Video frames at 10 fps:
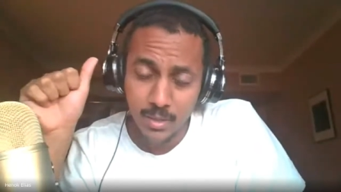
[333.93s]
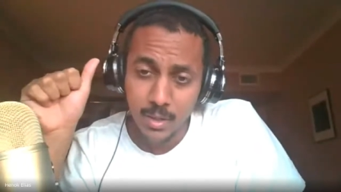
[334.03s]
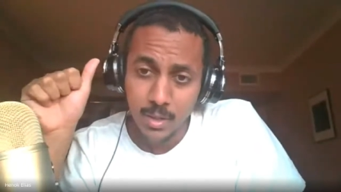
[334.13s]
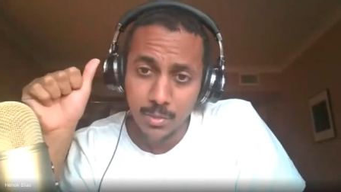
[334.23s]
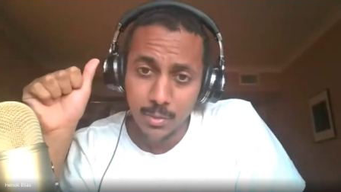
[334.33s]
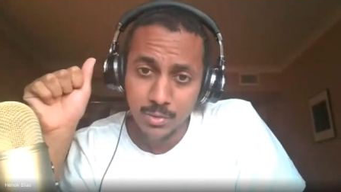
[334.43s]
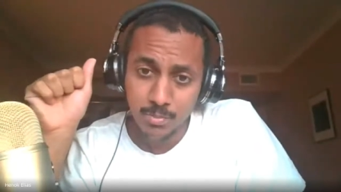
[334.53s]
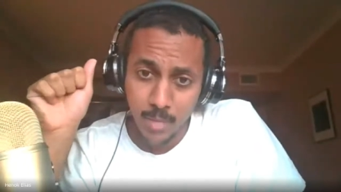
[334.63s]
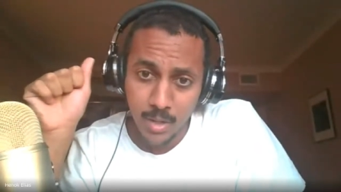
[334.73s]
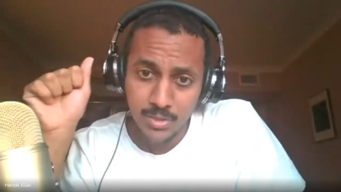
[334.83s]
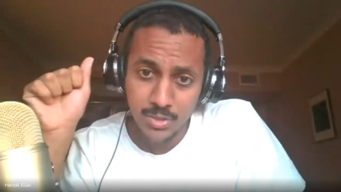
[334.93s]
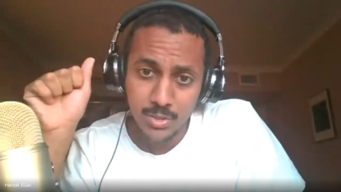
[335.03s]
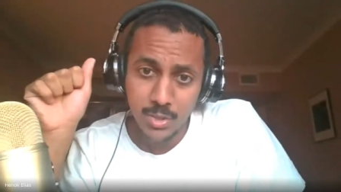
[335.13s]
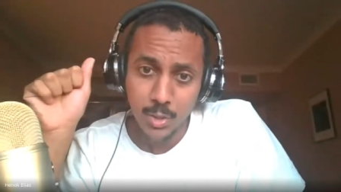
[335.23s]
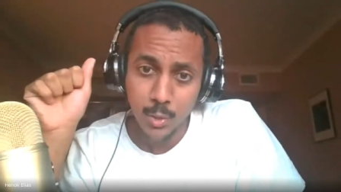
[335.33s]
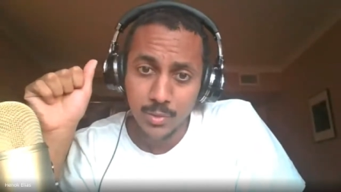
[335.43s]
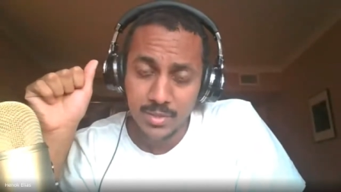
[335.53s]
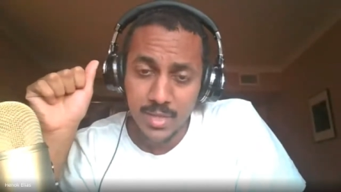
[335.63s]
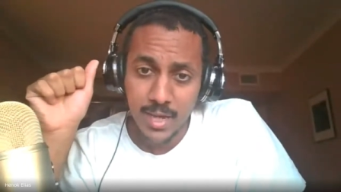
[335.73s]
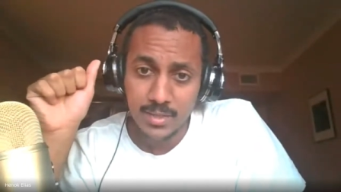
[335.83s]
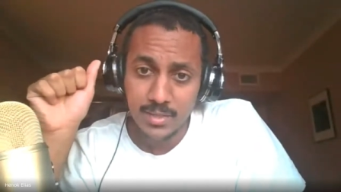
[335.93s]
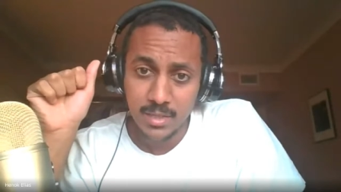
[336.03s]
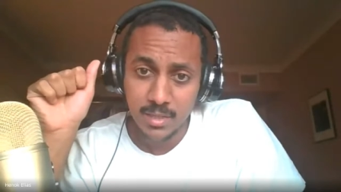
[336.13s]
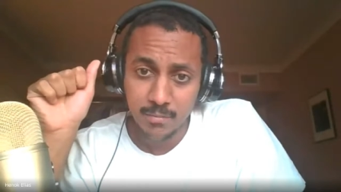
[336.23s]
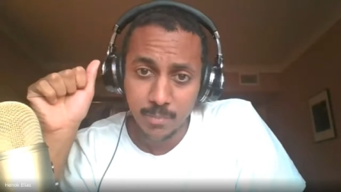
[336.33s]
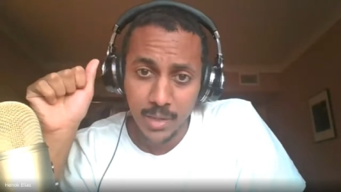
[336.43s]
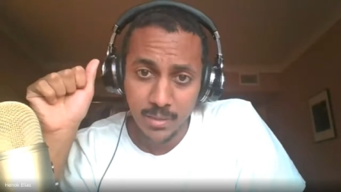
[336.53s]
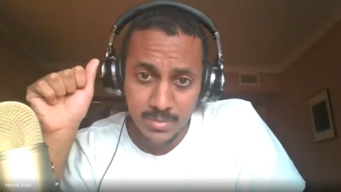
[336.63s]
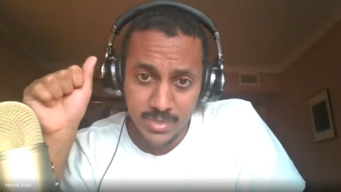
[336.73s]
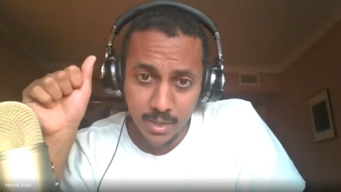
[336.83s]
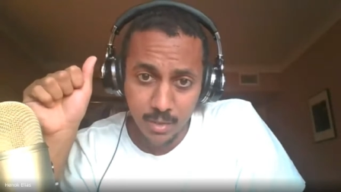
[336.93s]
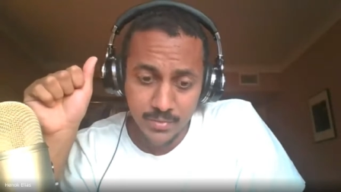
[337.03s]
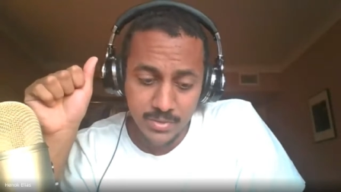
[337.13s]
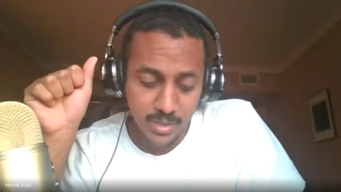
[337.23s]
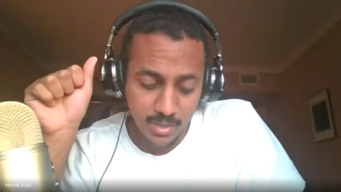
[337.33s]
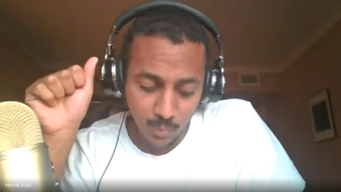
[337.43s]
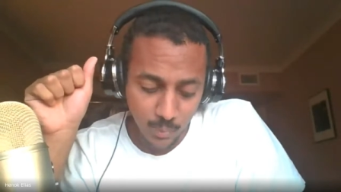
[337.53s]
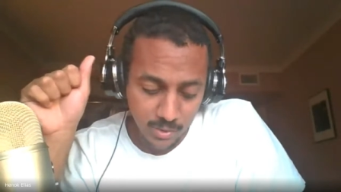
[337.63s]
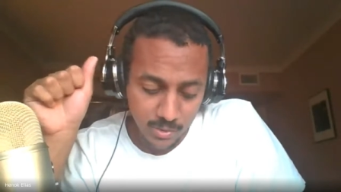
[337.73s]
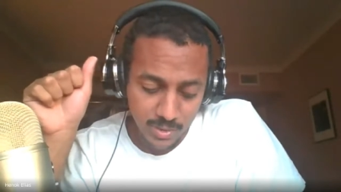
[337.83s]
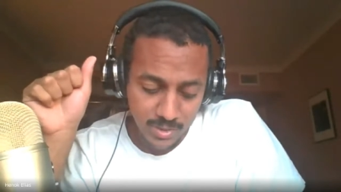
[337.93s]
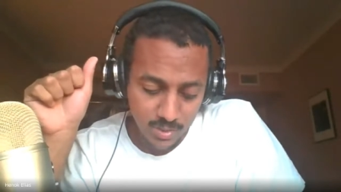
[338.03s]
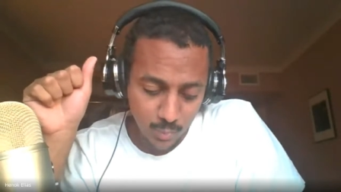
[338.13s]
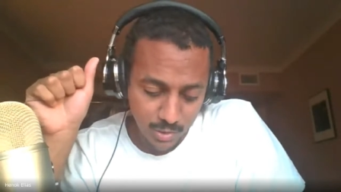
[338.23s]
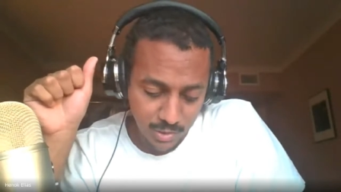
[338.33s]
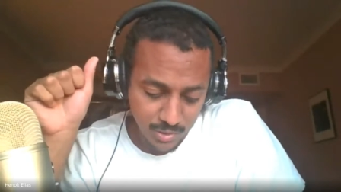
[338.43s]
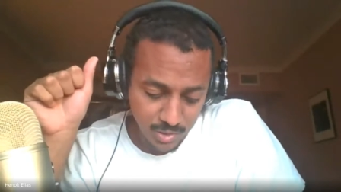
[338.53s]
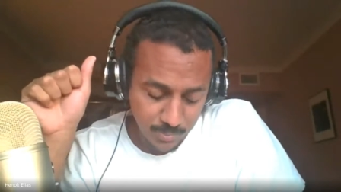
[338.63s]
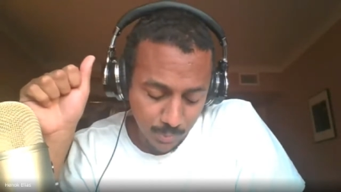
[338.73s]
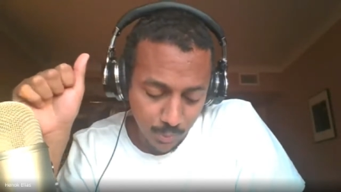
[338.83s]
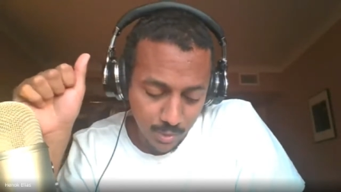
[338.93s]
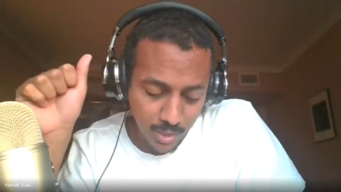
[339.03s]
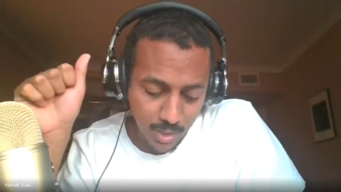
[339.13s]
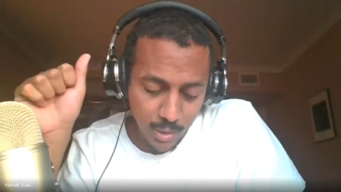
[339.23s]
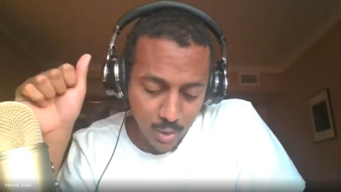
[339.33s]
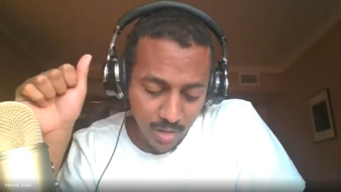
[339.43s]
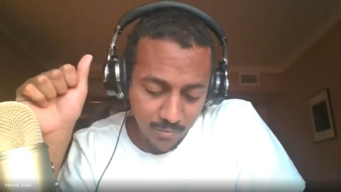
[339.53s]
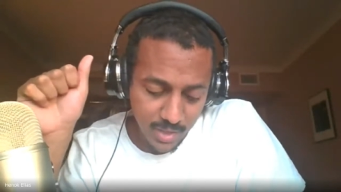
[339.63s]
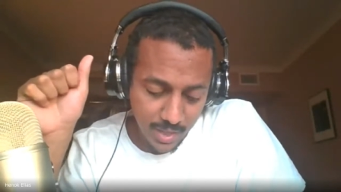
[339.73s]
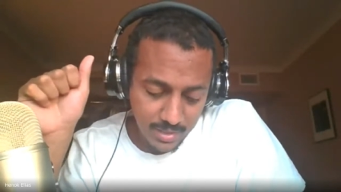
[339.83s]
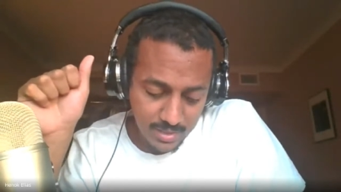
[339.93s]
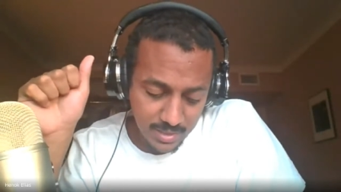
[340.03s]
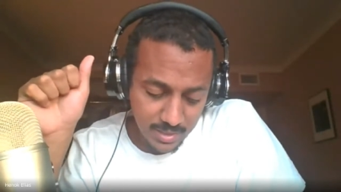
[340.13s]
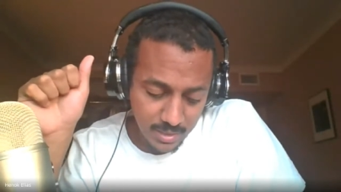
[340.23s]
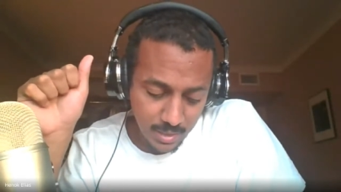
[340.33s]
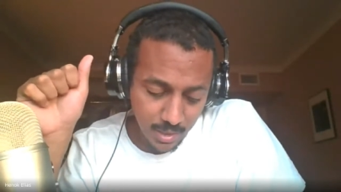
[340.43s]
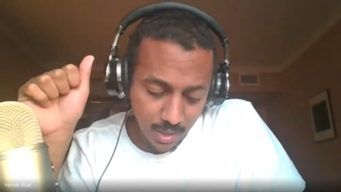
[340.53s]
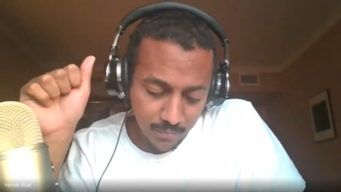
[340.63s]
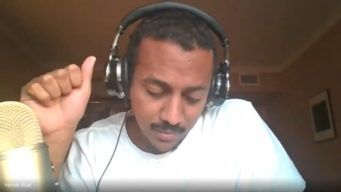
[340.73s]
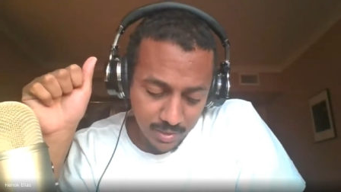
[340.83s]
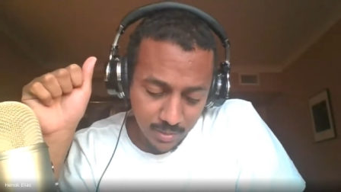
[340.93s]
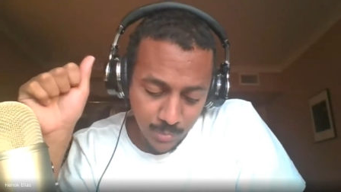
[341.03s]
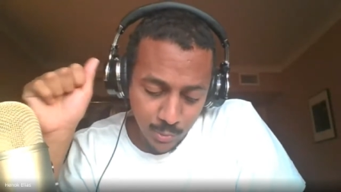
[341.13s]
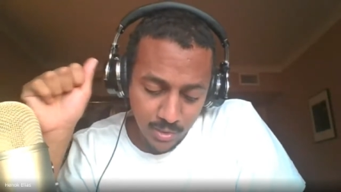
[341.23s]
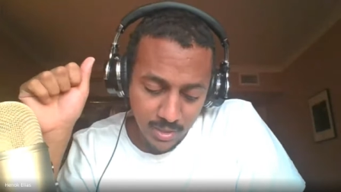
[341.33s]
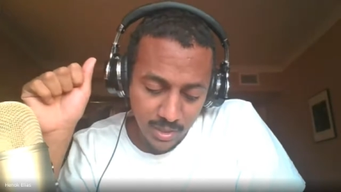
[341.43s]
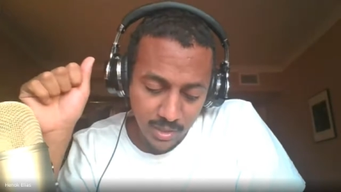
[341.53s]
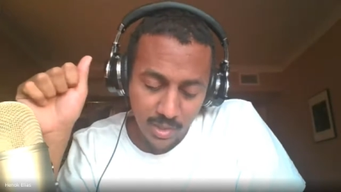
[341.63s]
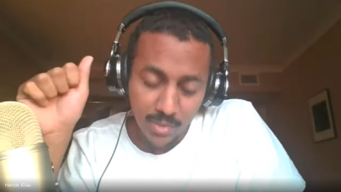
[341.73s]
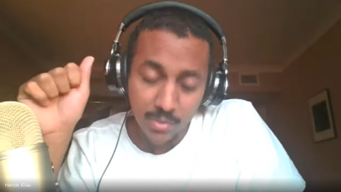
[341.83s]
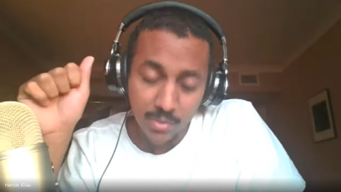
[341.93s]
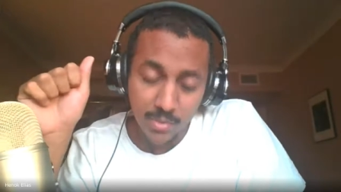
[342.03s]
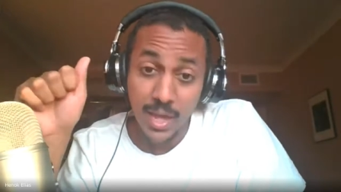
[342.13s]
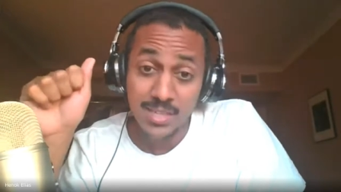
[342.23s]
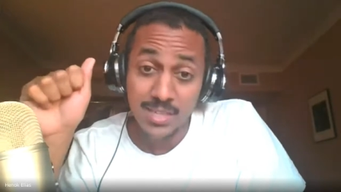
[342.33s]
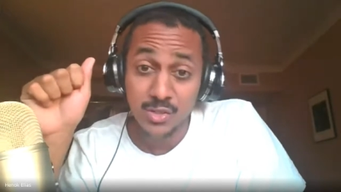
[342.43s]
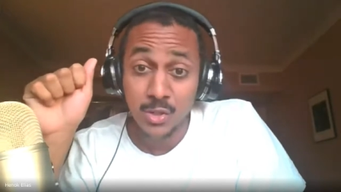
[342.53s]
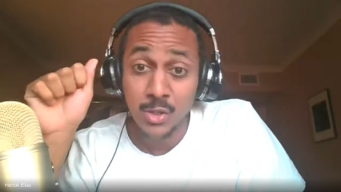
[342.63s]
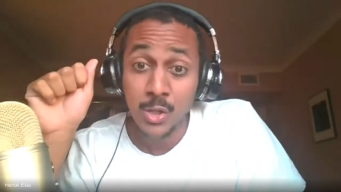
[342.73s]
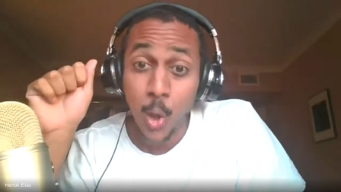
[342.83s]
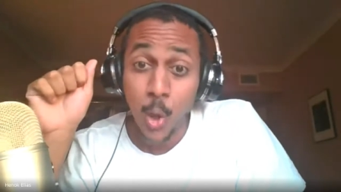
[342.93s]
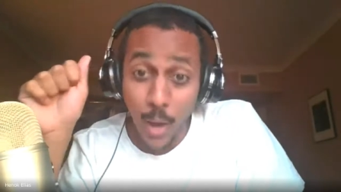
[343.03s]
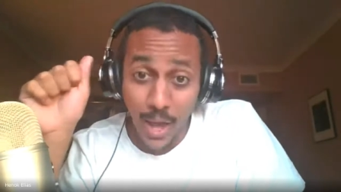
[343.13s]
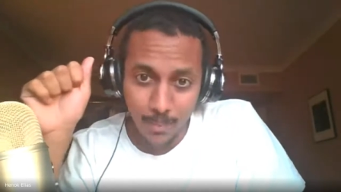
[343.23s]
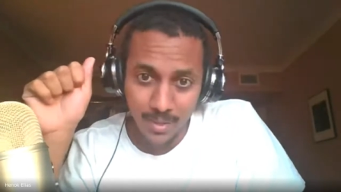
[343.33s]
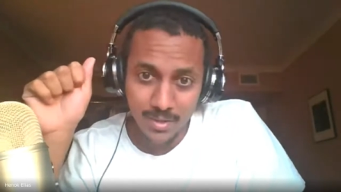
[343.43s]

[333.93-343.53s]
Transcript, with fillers: those monks who decide to live by themselves in the wilderness which is explored you have the idea of a community that has no abbot